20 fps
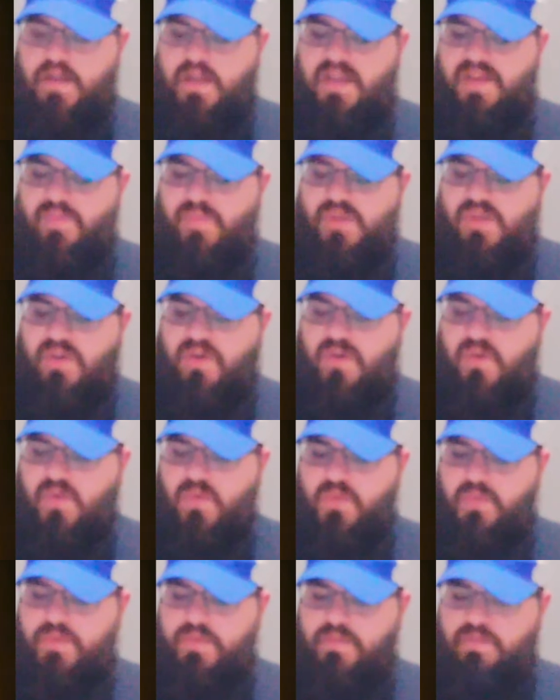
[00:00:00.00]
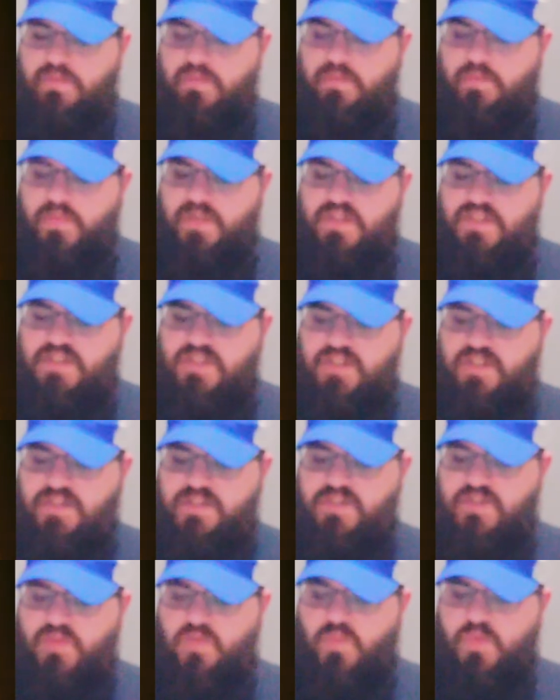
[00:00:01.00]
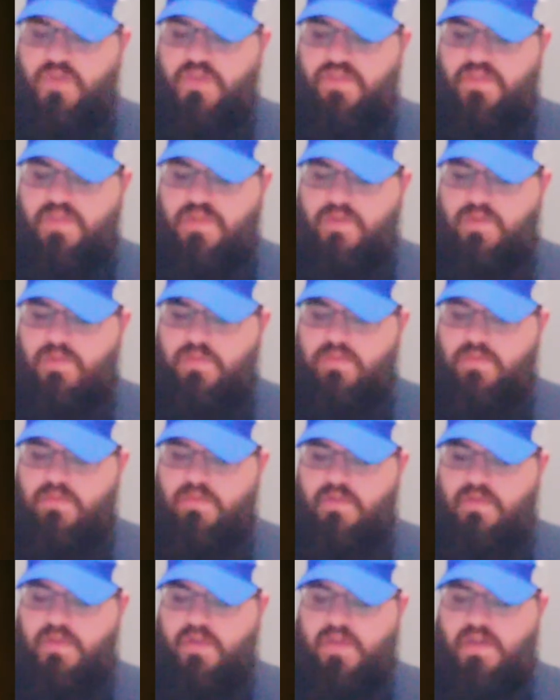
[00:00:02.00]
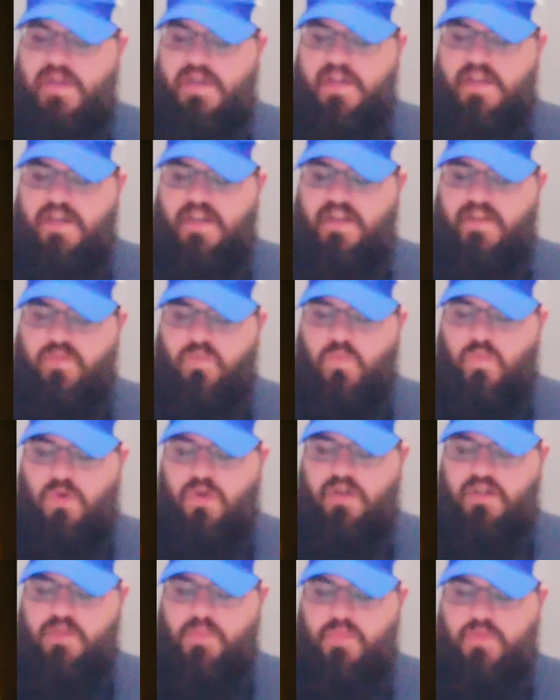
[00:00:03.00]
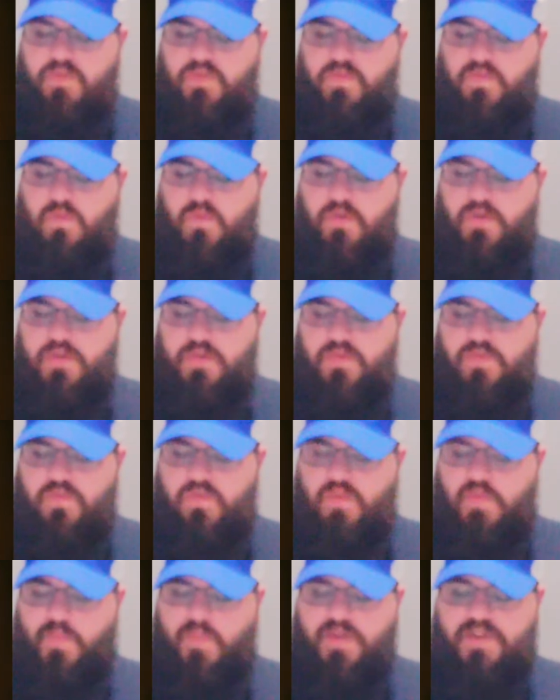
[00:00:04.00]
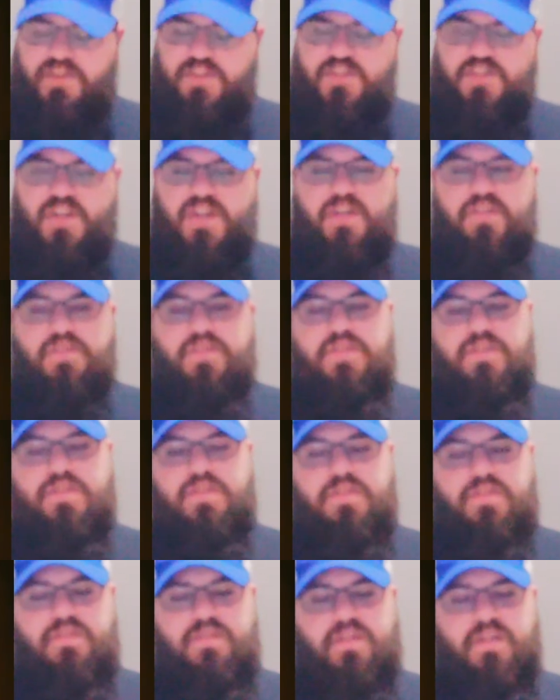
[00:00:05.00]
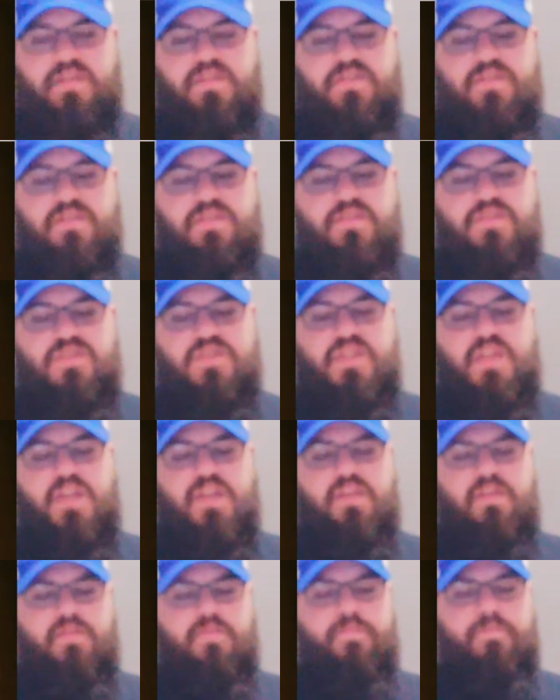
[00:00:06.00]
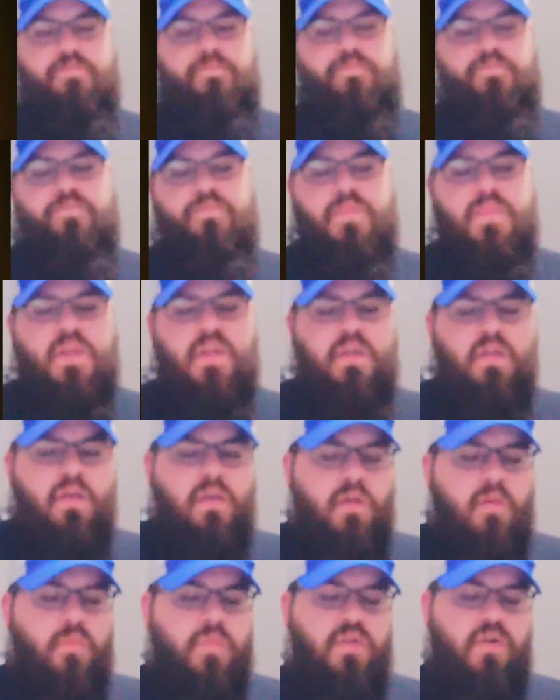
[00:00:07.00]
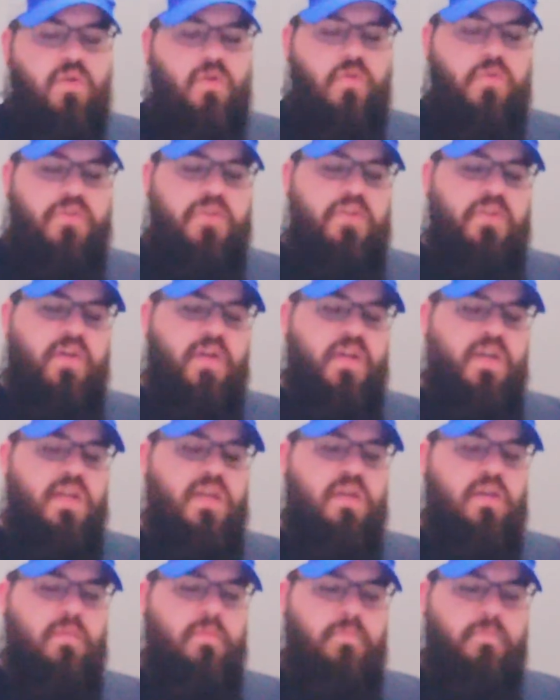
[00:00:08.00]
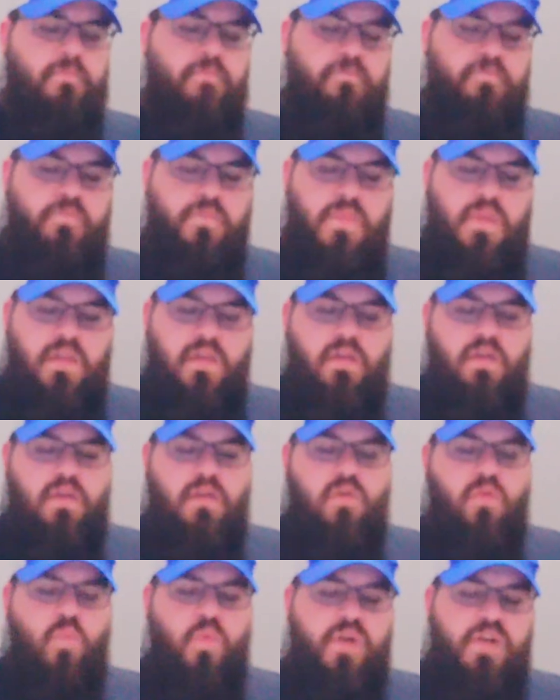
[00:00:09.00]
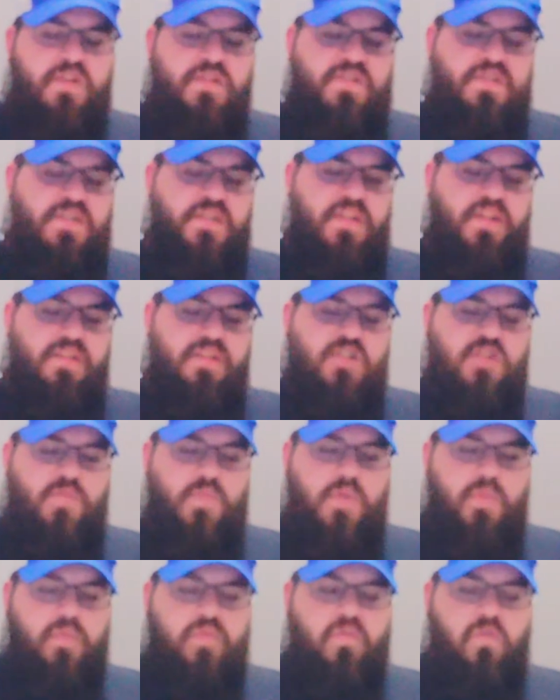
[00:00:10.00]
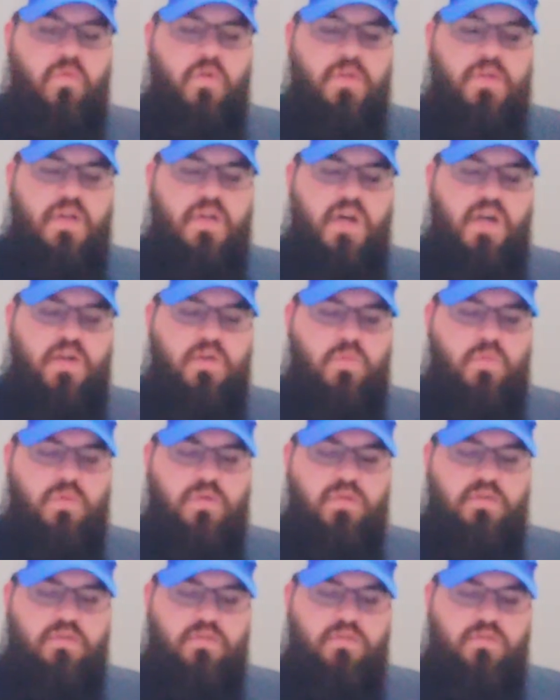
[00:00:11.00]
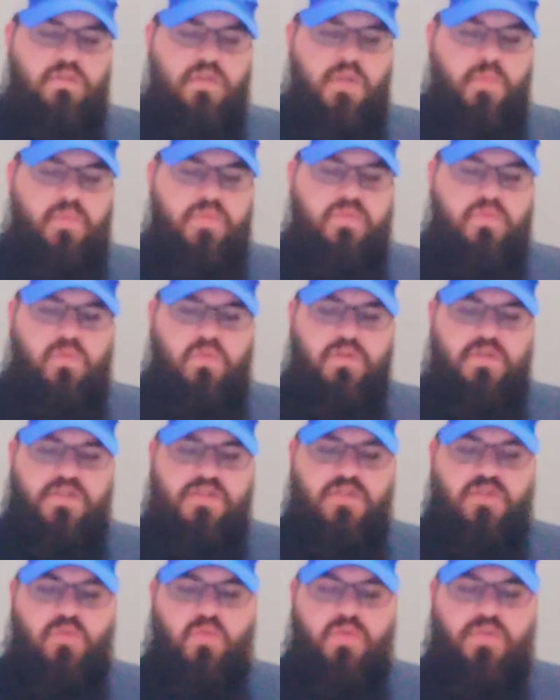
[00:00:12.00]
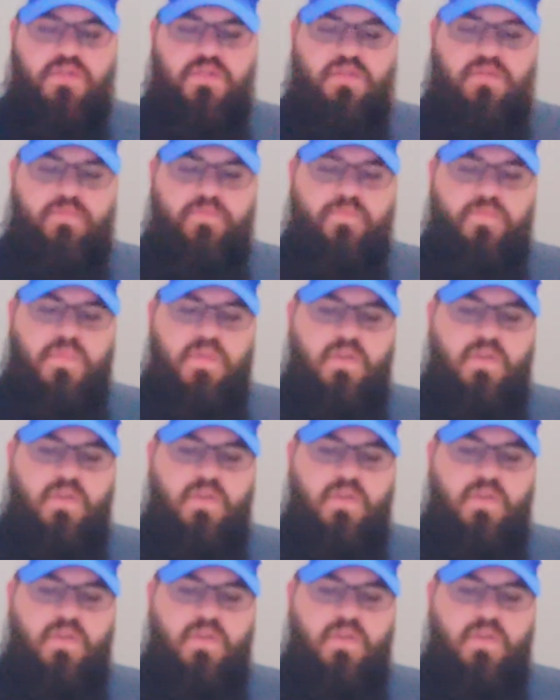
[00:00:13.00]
And behold, my sons are with you, and I have walked before you from my childhood unto this day. Behold, here I am. Witness against me before Yahweh, and before his anointed.